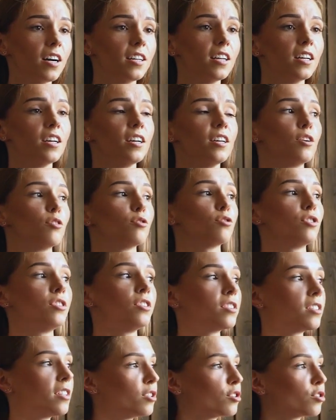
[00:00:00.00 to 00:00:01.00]
I think
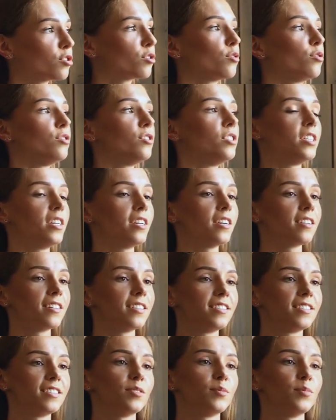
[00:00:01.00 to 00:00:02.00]
the
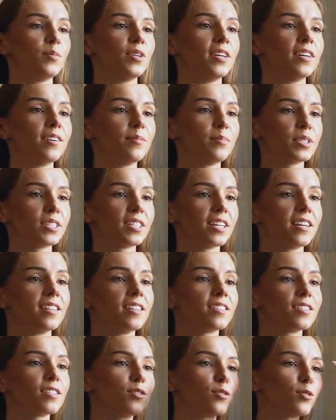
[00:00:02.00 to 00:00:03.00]
ideal
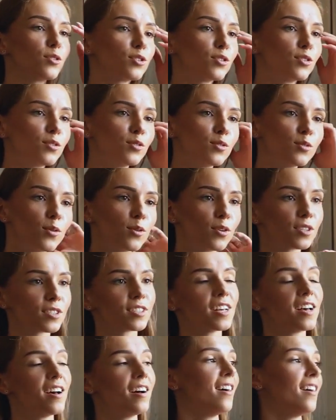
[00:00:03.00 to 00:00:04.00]
crisis
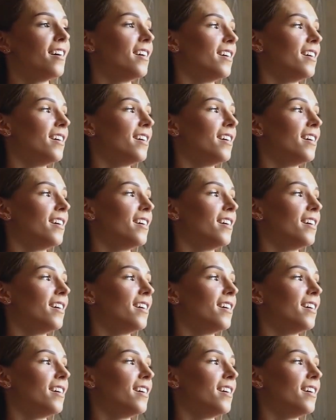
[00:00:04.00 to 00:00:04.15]
worker